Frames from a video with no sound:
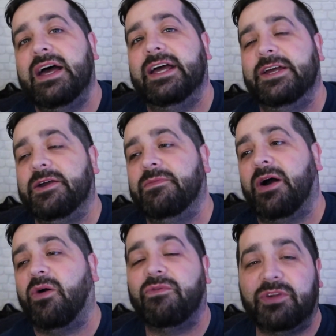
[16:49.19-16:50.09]
Um,
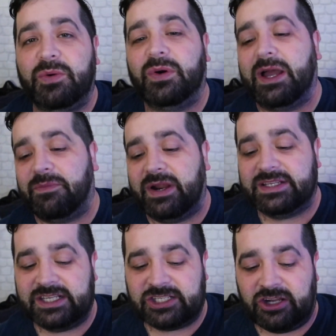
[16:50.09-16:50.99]
hopefully we'll get
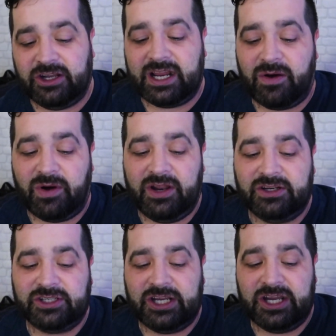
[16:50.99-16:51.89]
Brexit sorted out
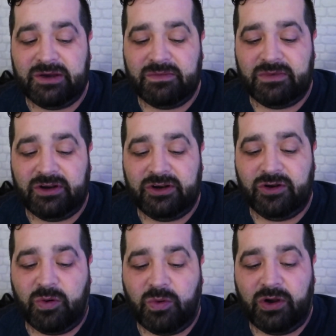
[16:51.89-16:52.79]
and um,
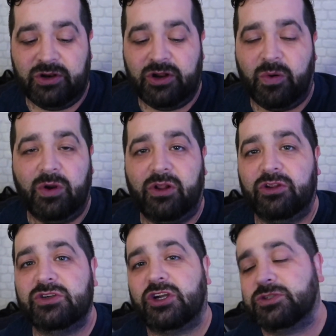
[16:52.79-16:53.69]
no one no one will
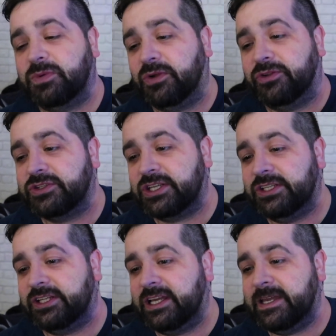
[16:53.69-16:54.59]
lose hospitals
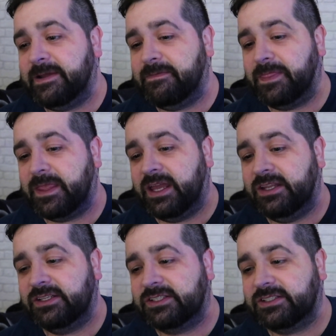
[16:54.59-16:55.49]
and um,
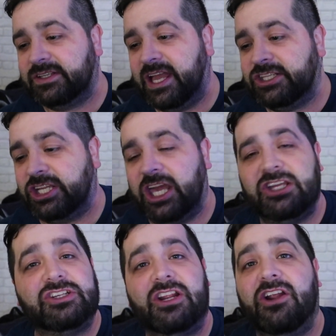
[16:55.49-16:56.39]
and
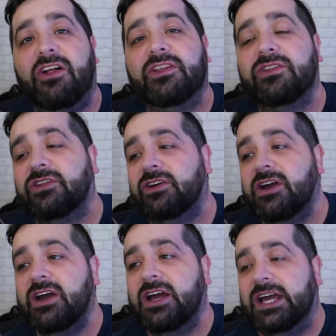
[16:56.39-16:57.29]
education and all the other
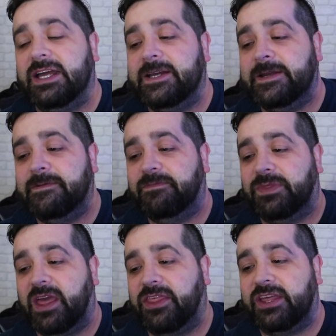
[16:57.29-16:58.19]
um,
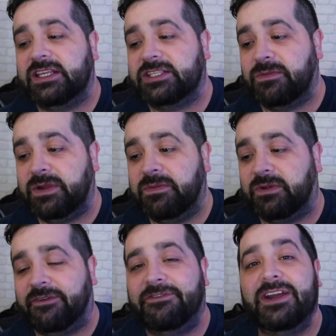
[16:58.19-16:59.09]
things that
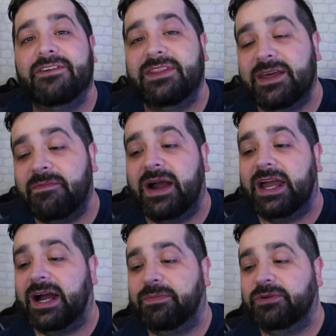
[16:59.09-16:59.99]
people are fearing that might
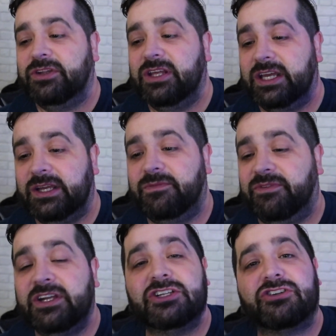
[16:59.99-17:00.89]
happen. Um,
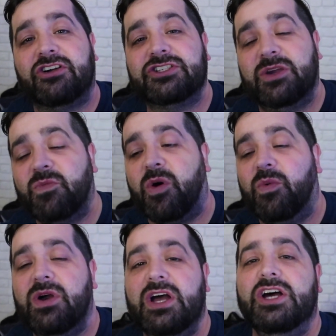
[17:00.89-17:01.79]
fingers crossed it won't.